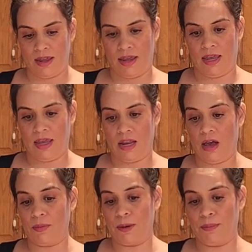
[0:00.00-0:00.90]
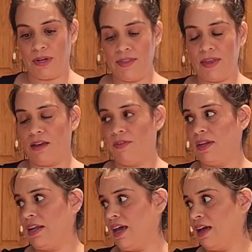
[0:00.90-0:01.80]
And I'm gonna put it in the
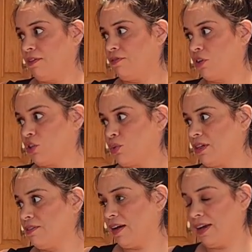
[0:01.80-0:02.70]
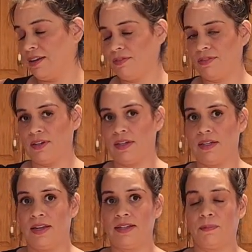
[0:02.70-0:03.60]
oven at 425.
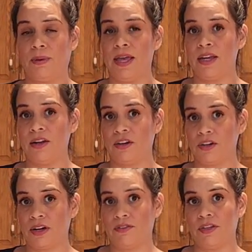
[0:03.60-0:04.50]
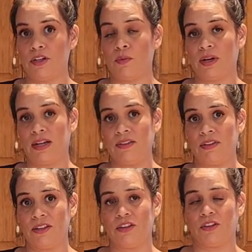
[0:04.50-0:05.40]
And depending on your oven, you want to leave
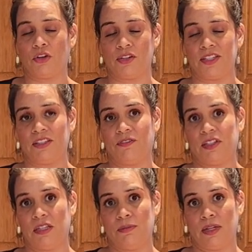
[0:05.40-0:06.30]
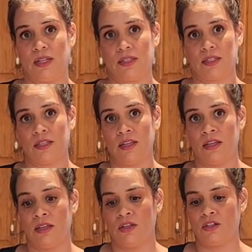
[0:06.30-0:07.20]
it in there 13 to 15 minutes.
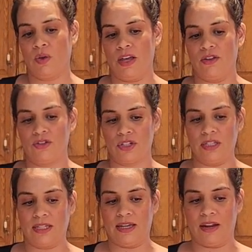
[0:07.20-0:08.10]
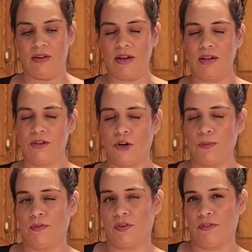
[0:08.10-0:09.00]
So I usually take it a little
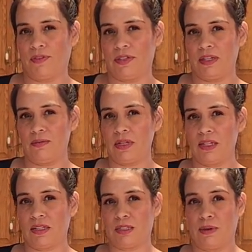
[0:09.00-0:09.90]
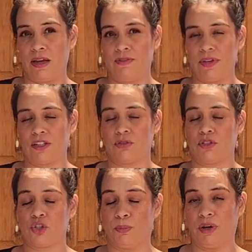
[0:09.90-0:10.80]
before 15 minutes because my oven gets
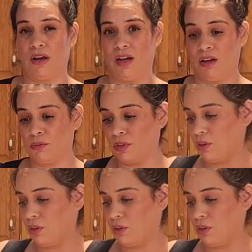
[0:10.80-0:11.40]
super hot really